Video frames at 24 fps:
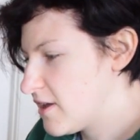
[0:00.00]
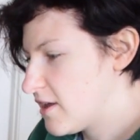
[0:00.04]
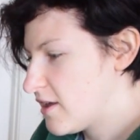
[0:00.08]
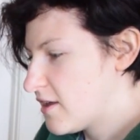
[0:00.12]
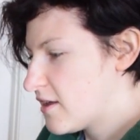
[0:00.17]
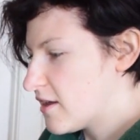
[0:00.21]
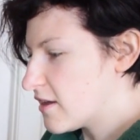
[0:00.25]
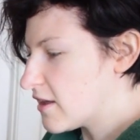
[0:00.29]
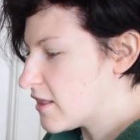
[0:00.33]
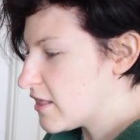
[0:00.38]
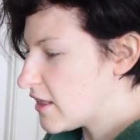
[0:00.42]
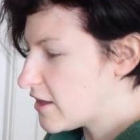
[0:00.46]

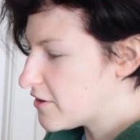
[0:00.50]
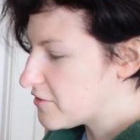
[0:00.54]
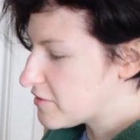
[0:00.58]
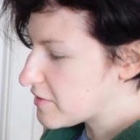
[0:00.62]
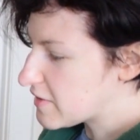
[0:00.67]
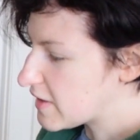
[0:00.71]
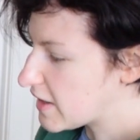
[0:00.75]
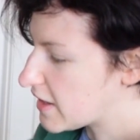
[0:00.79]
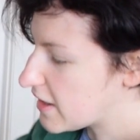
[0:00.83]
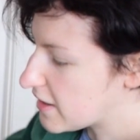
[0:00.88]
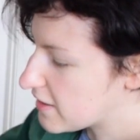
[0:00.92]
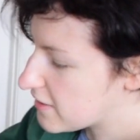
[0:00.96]
and close
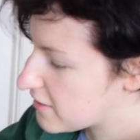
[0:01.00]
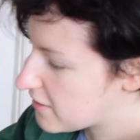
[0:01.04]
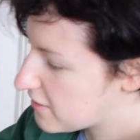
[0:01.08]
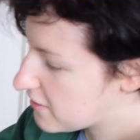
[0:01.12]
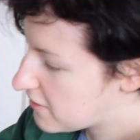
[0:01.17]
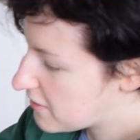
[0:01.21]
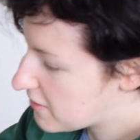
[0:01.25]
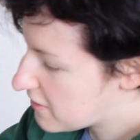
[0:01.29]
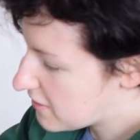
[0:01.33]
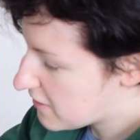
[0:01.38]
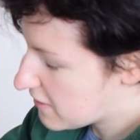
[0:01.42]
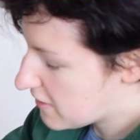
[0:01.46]
in,
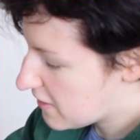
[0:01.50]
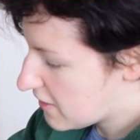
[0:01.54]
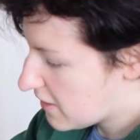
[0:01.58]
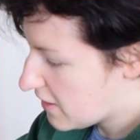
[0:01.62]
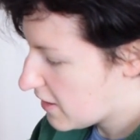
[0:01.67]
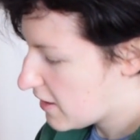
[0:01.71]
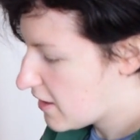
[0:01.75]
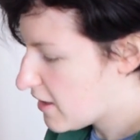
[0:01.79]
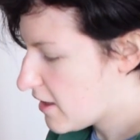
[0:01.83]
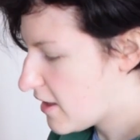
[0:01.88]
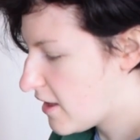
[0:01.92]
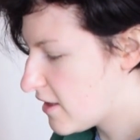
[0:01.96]

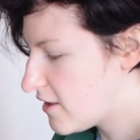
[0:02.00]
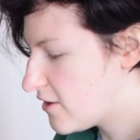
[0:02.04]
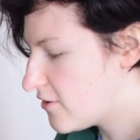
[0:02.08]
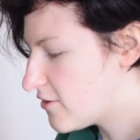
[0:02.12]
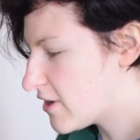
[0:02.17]
and you'll